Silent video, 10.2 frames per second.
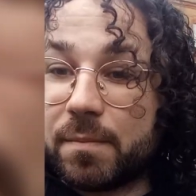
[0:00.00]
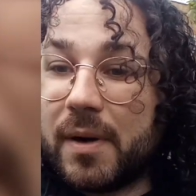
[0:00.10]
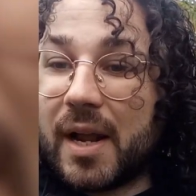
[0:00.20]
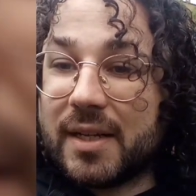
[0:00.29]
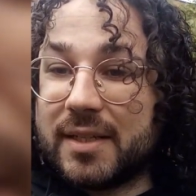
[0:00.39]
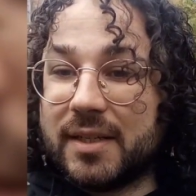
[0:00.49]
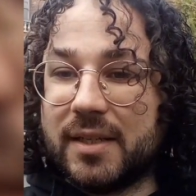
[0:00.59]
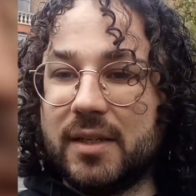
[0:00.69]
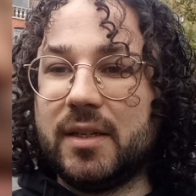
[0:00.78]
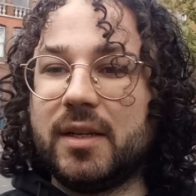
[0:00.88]

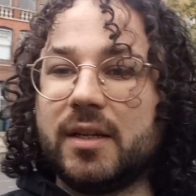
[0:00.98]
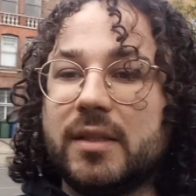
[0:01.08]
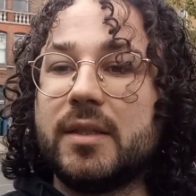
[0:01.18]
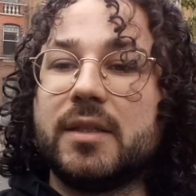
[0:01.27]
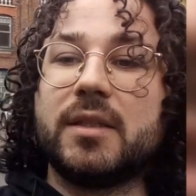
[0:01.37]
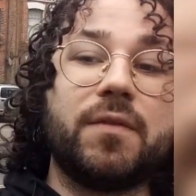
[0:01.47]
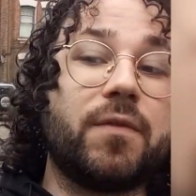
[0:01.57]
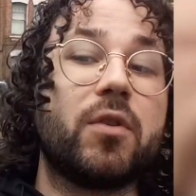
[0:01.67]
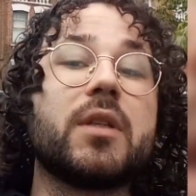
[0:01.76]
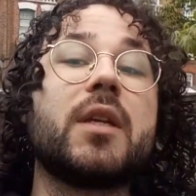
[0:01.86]
Plus, and this is the
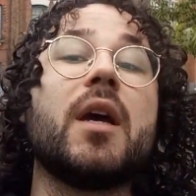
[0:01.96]
front